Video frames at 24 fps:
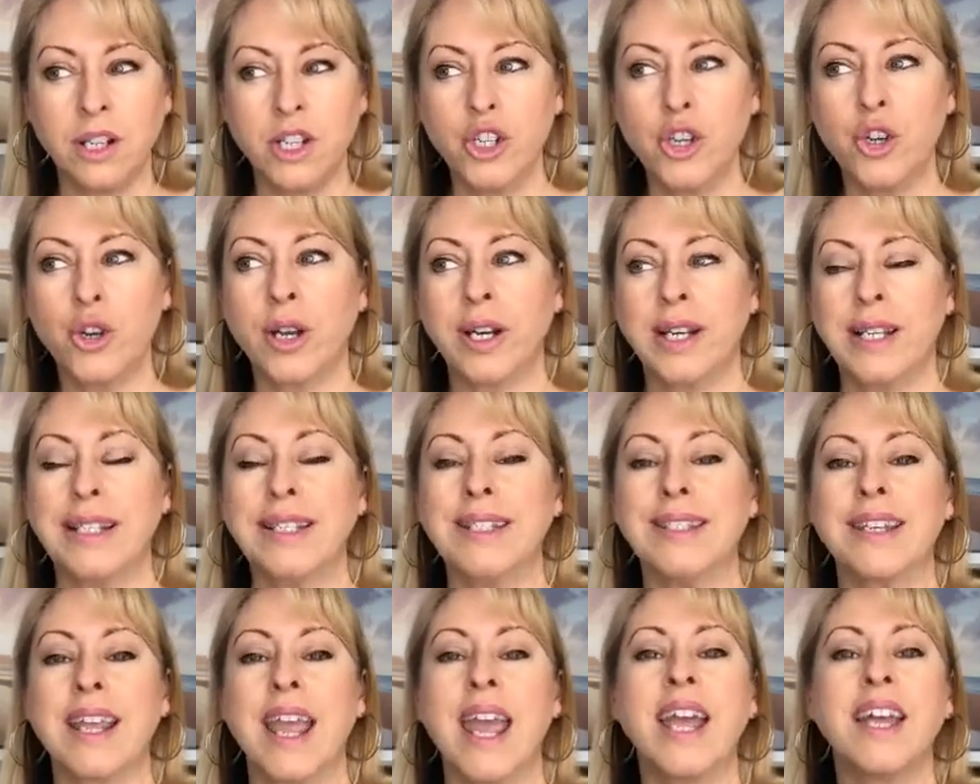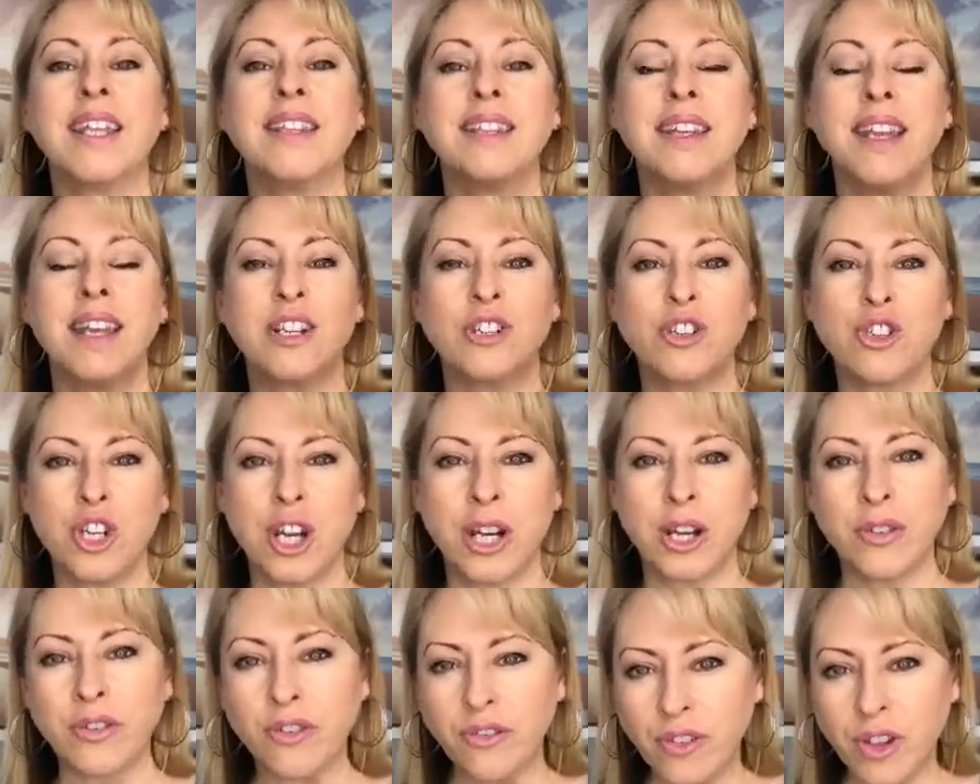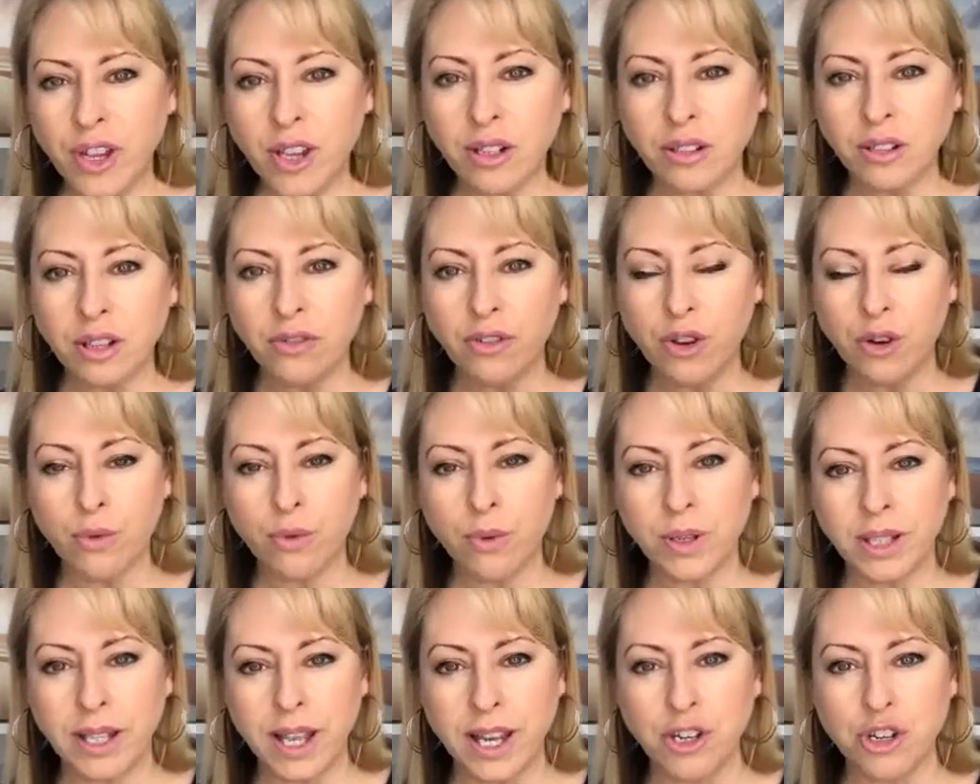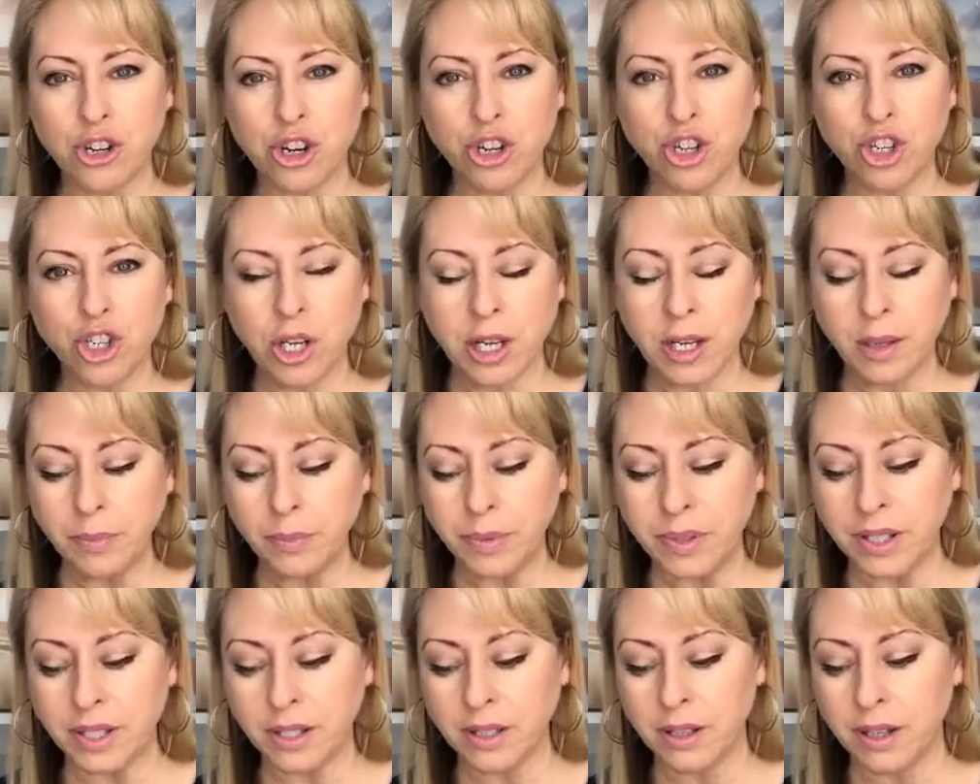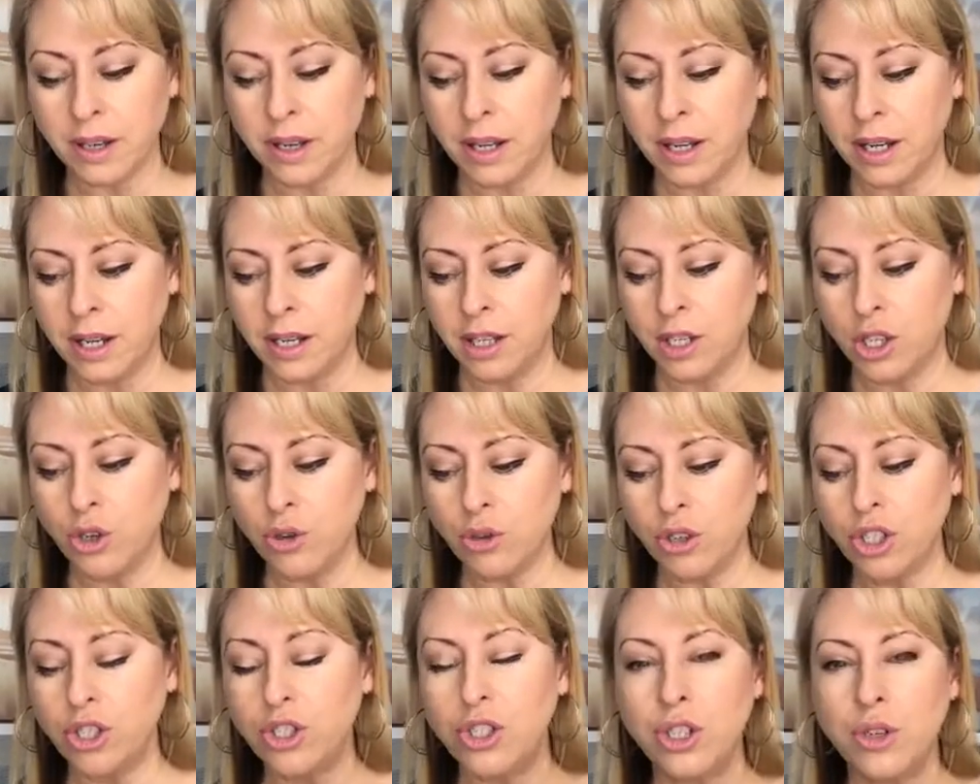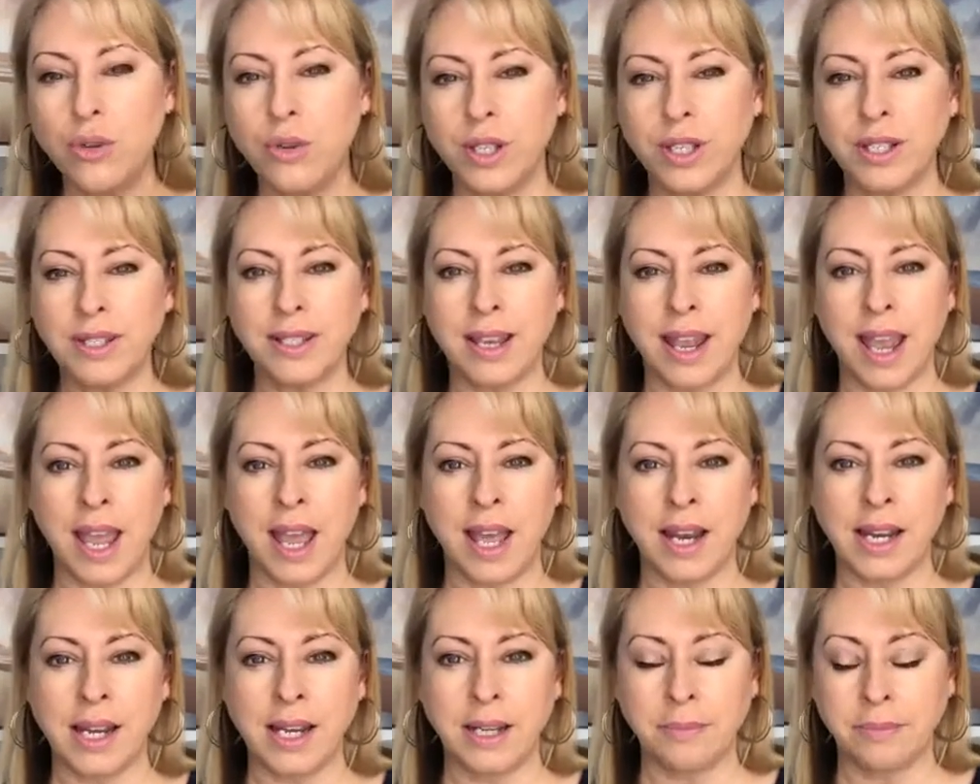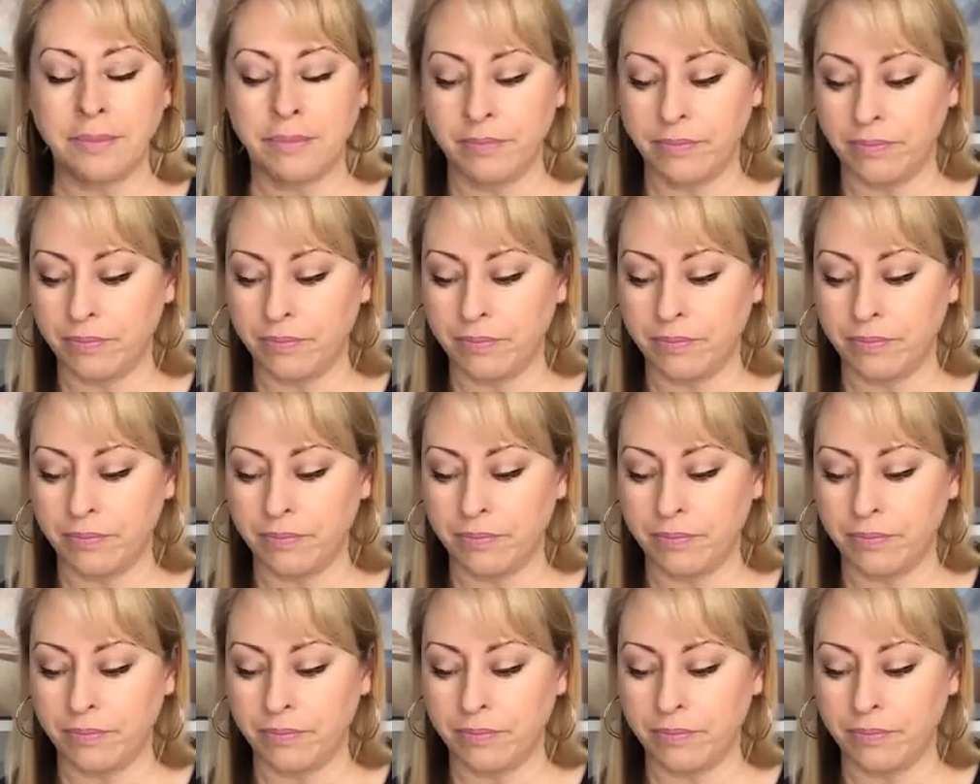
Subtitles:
You're going to scan the energetic field of your relationships. You just do the scanning.